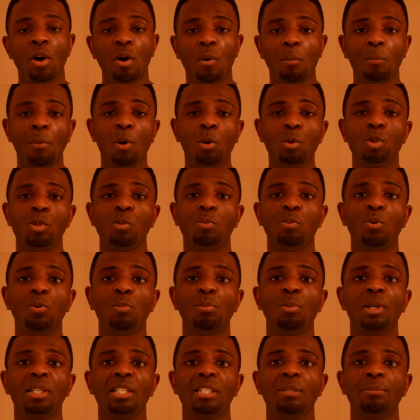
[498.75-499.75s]
multiple
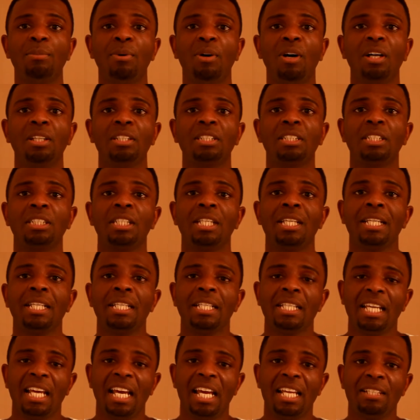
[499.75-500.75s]
body
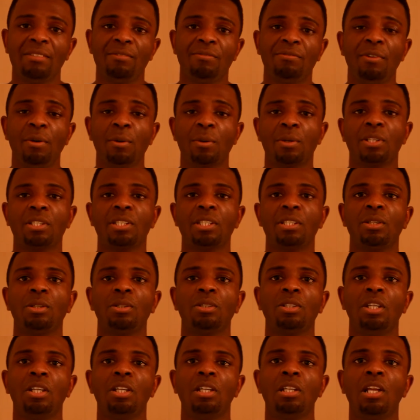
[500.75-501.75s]
parts and focusing
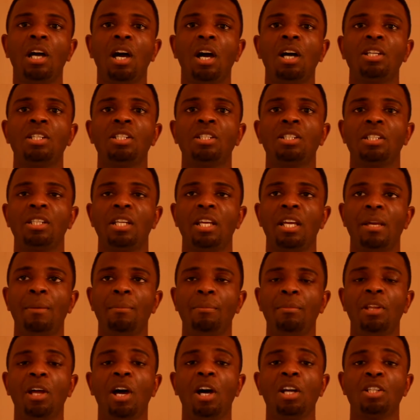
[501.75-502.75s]
on the large
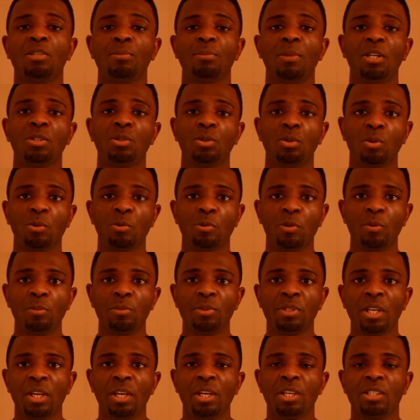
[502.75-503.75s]
muscle
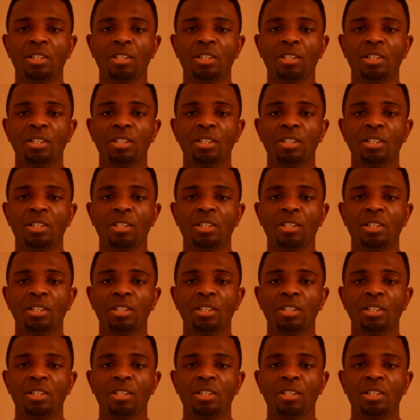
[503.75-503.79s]
groups.